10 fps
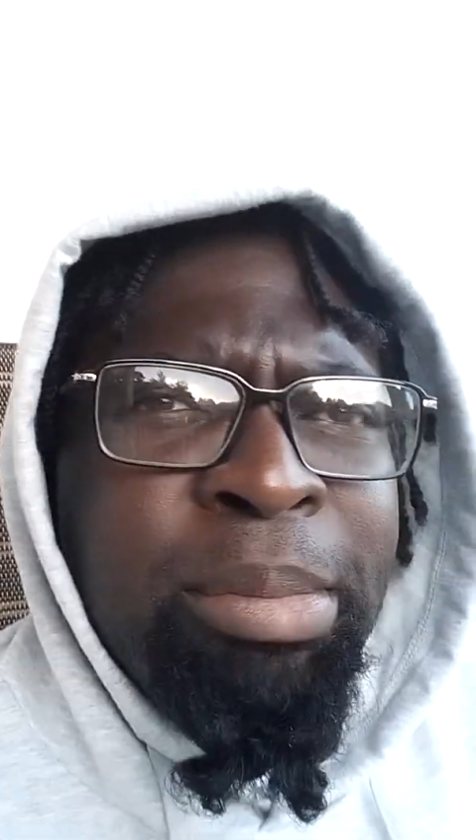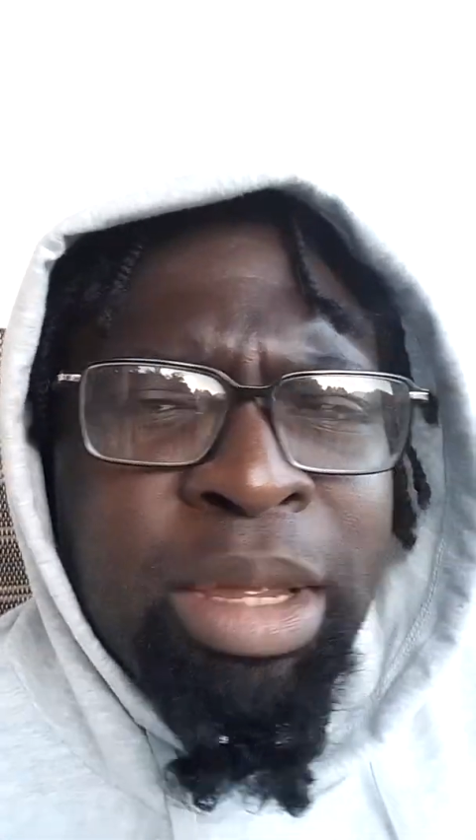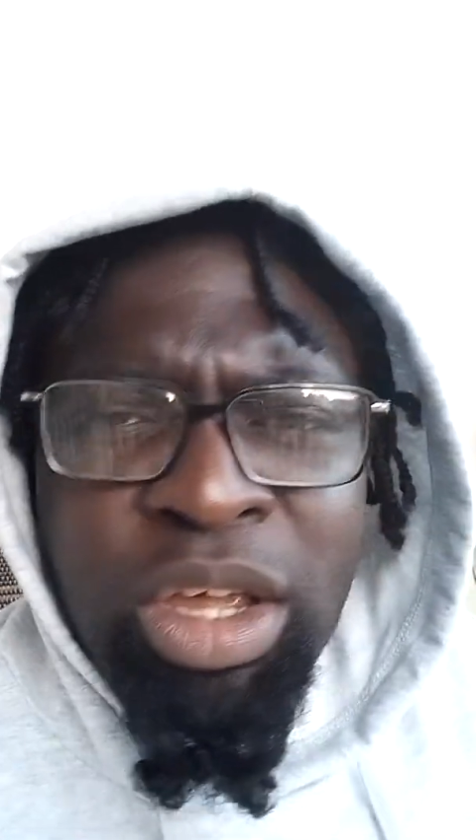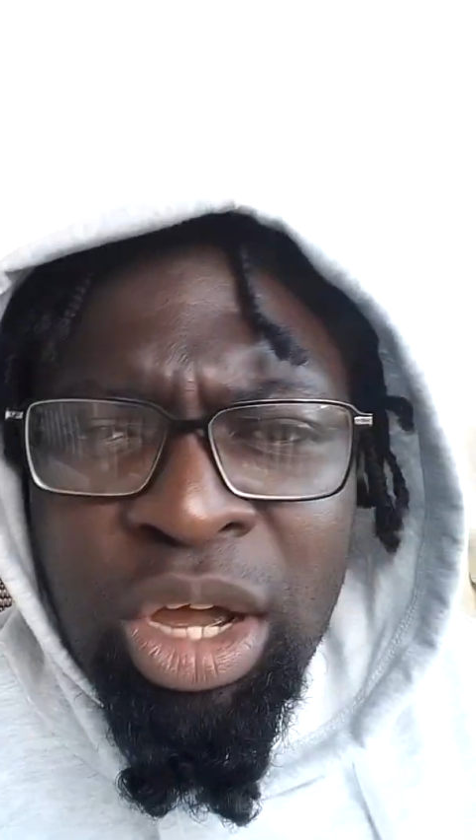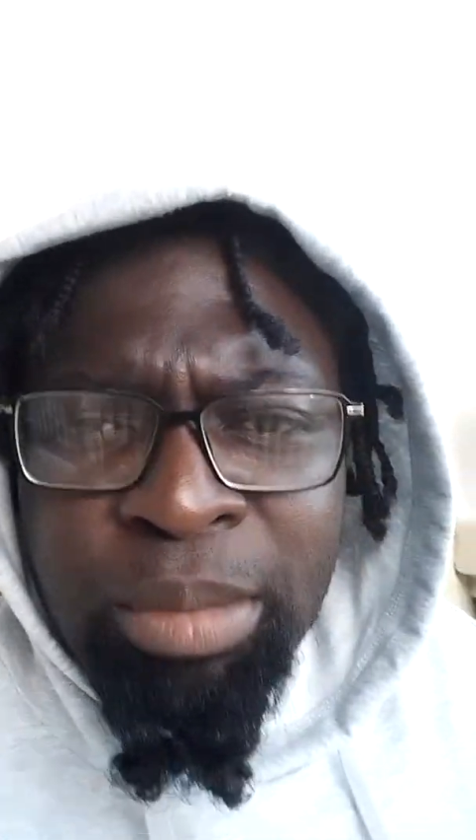
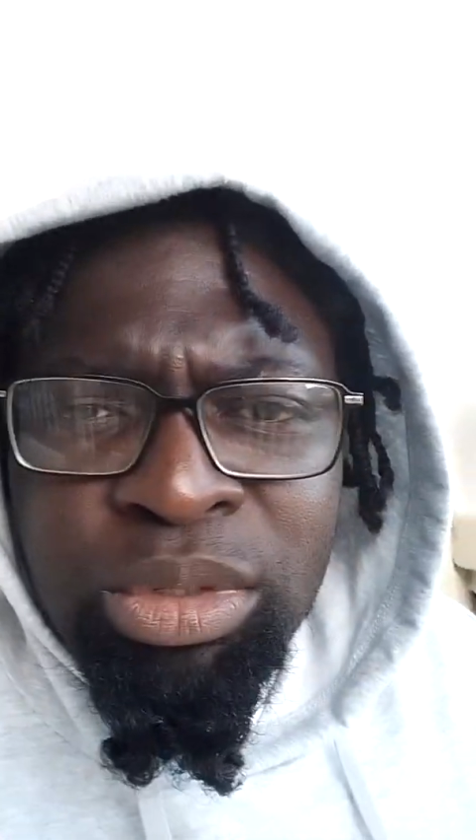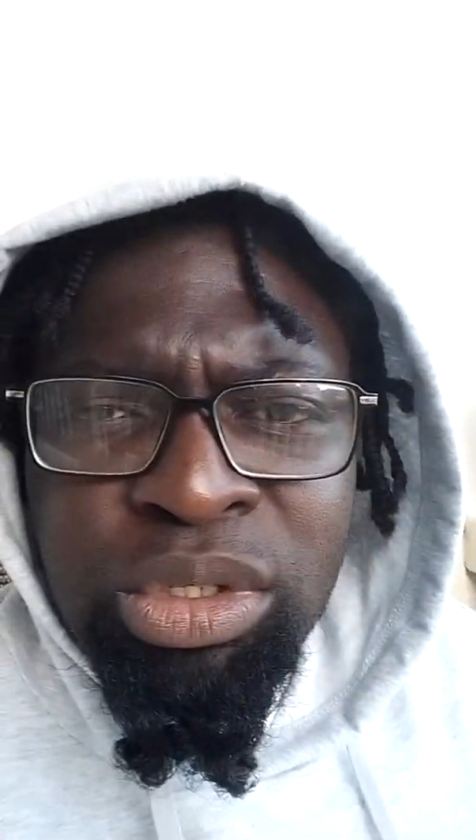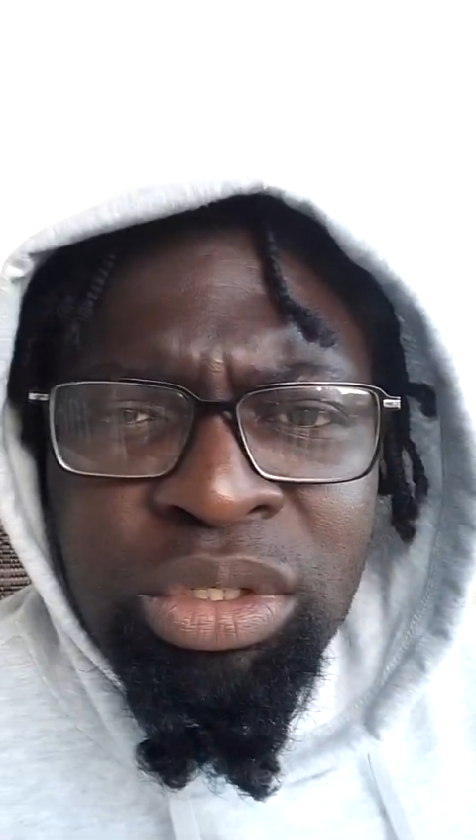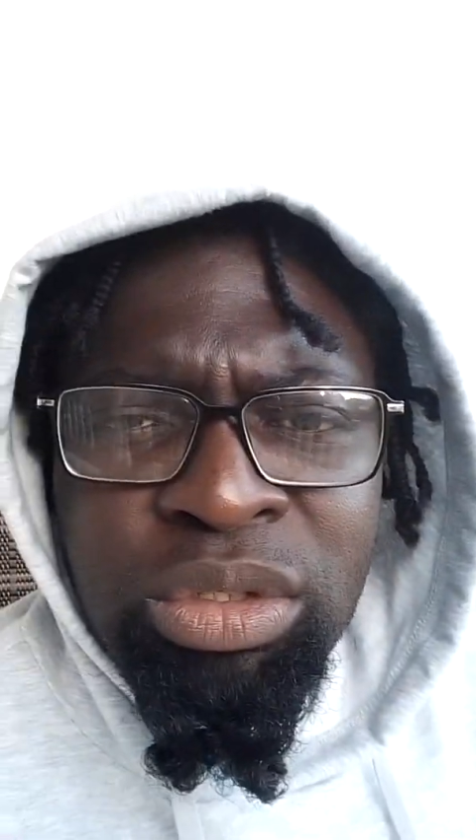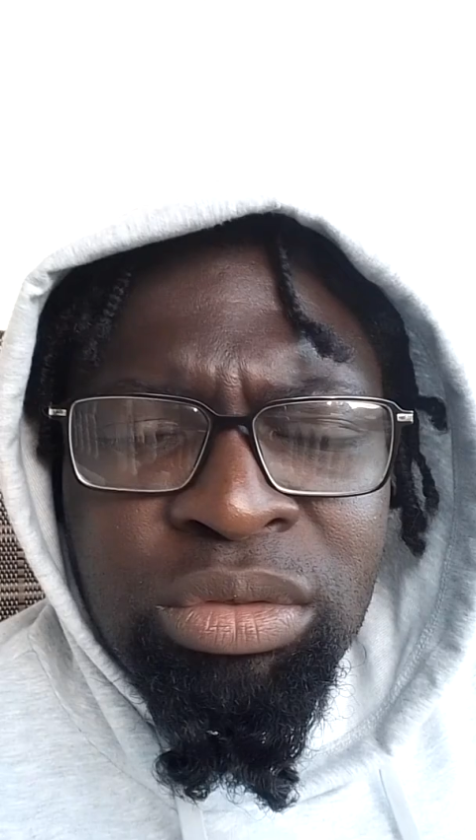me come
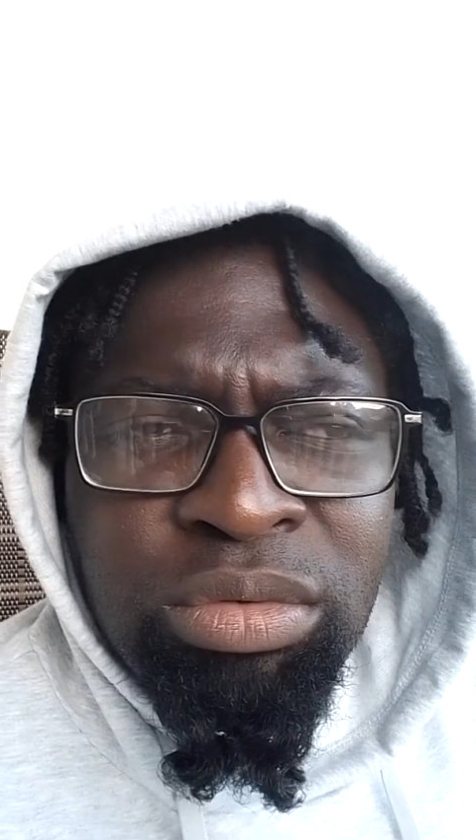to